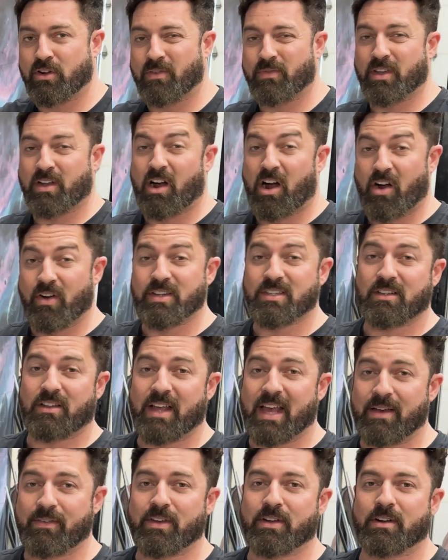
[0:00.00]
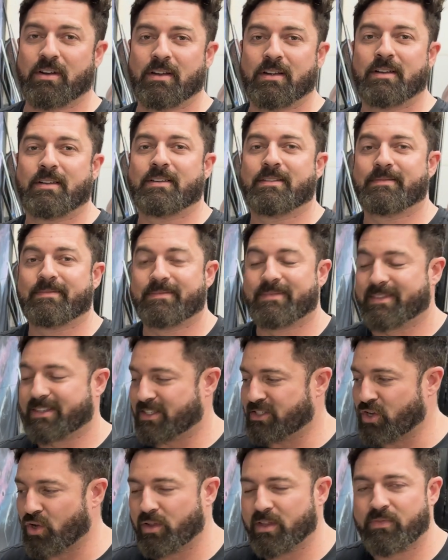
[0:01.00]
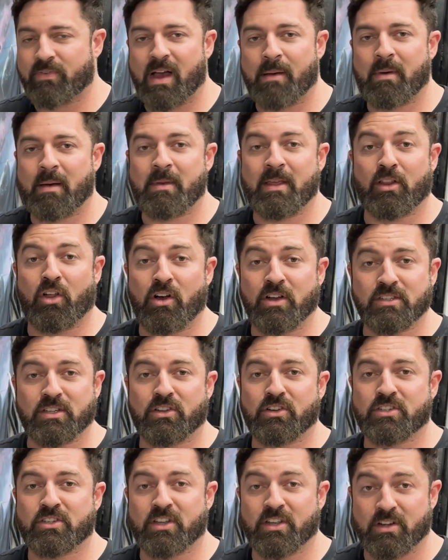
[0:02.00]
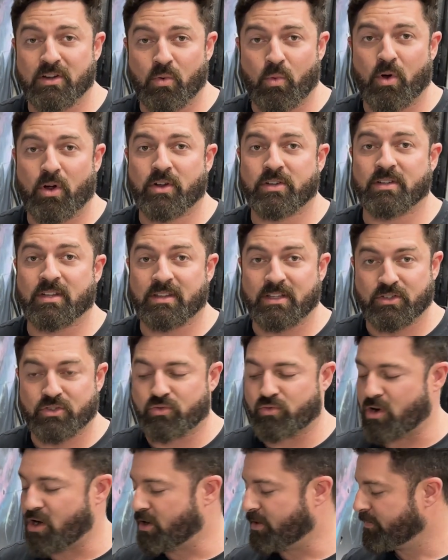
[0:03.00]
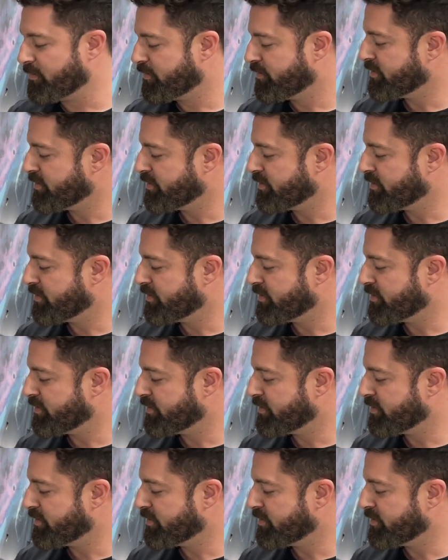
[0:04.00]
If the car is a little heavier, it's totally fine by me as long as it looks good and it works and everything's strong.